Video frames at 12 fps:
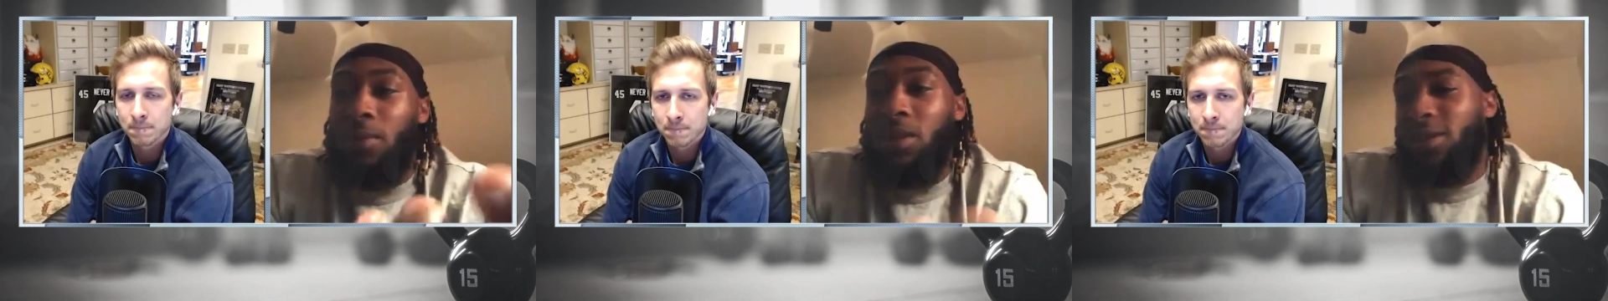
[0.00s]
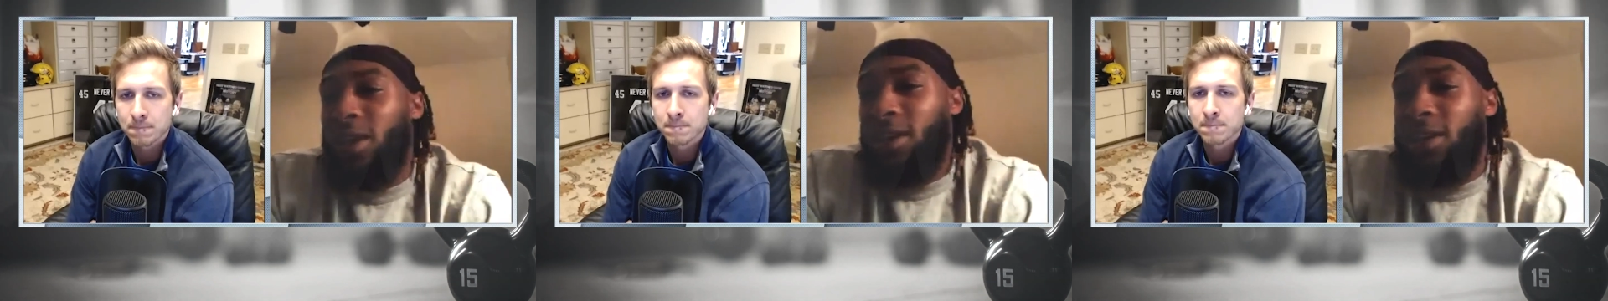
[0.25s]
Speaker 1: can
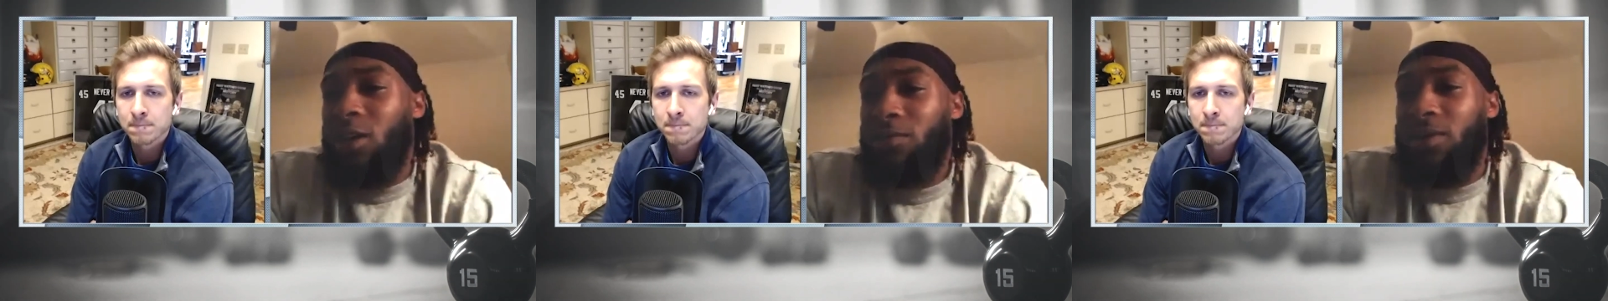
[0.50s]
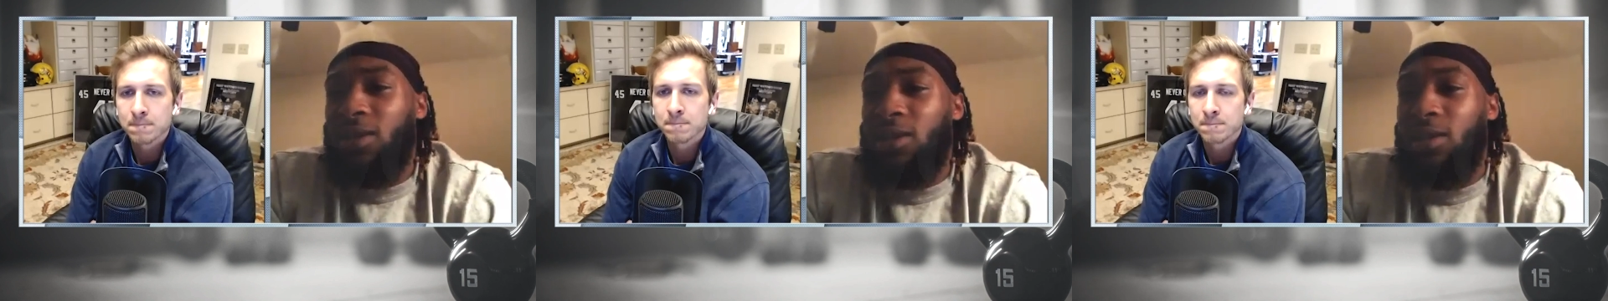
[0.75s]
help a team.
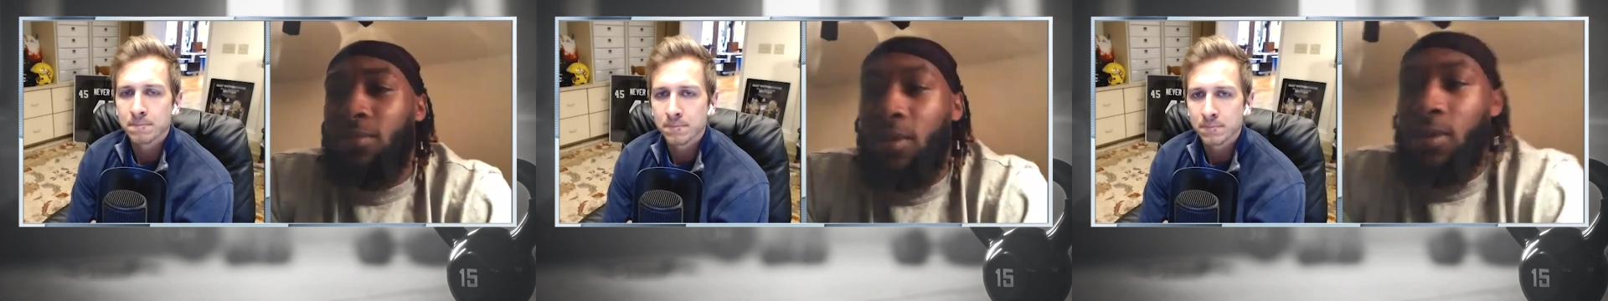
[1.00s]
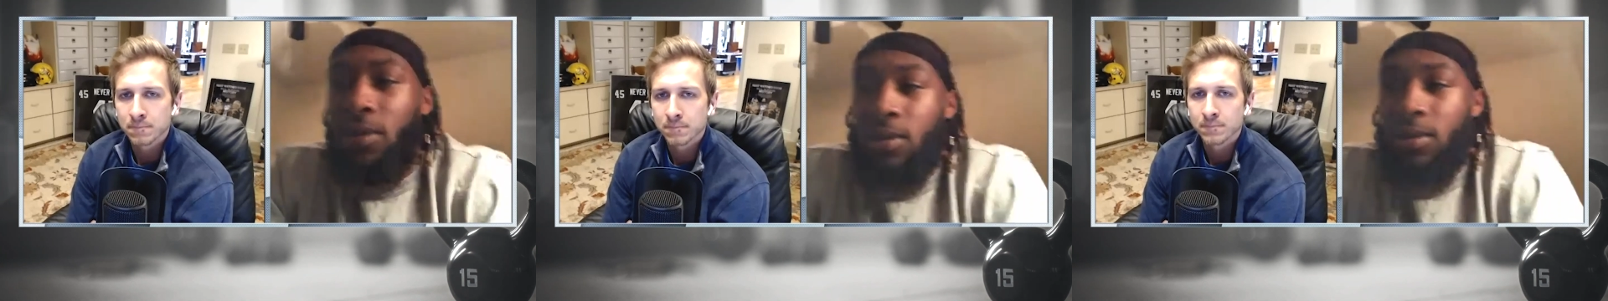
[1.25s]

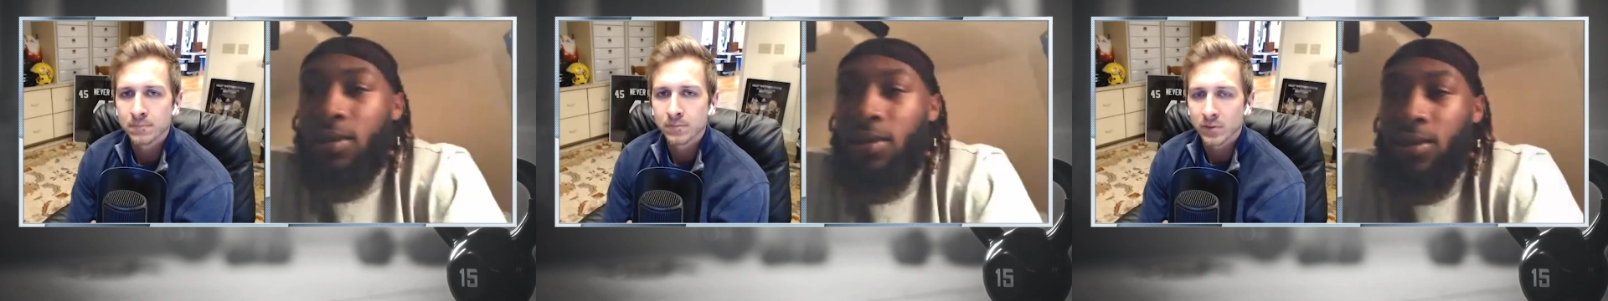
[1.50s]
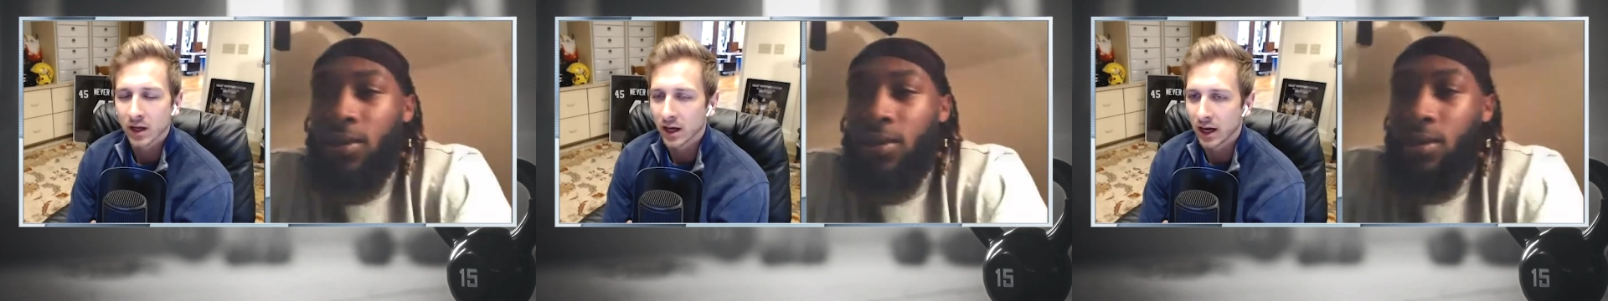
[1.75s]

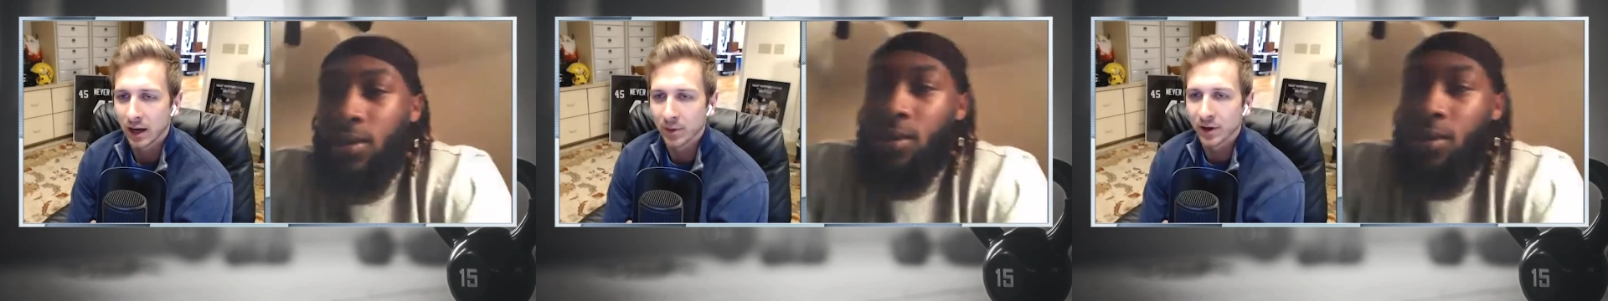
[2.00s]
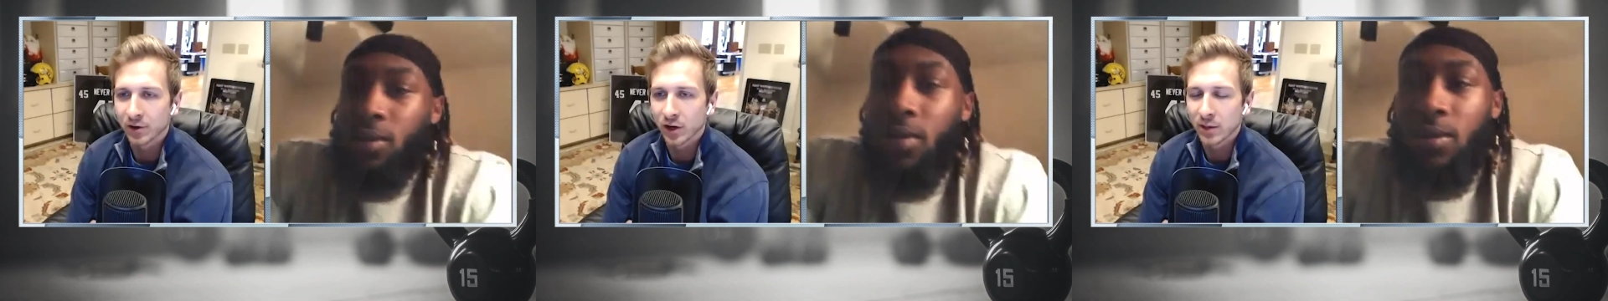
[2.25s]
I'm in
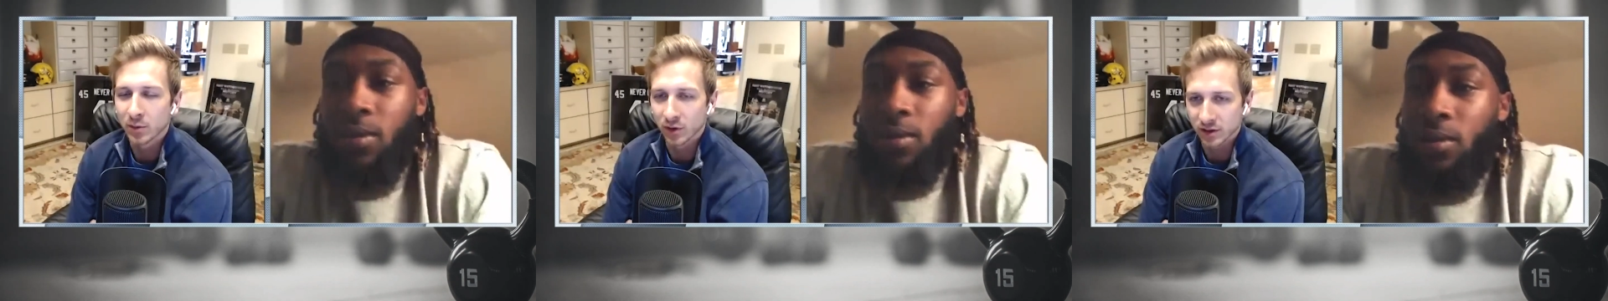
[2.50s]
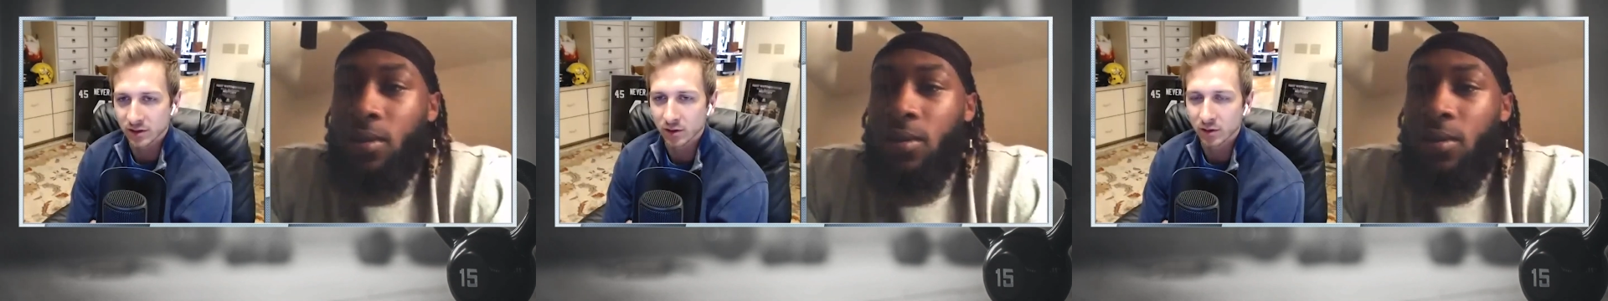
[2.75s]
agreement with
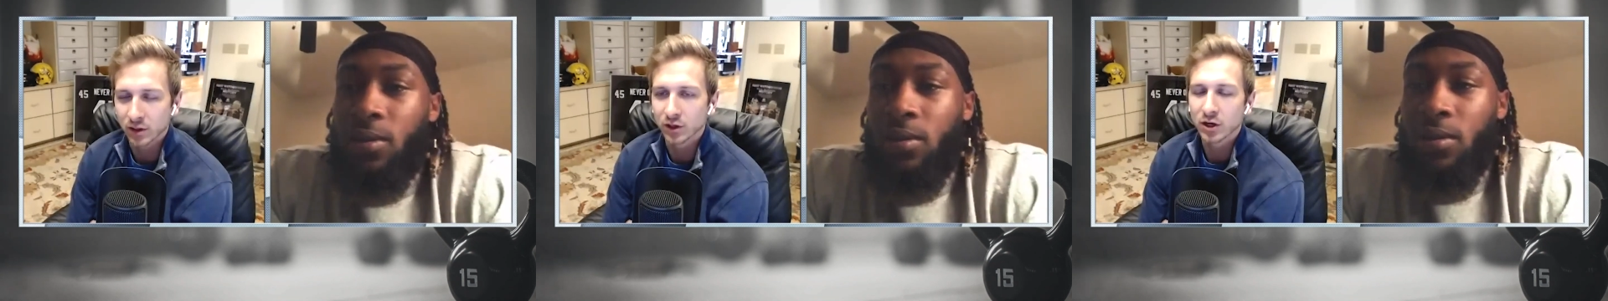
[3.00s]
you. You're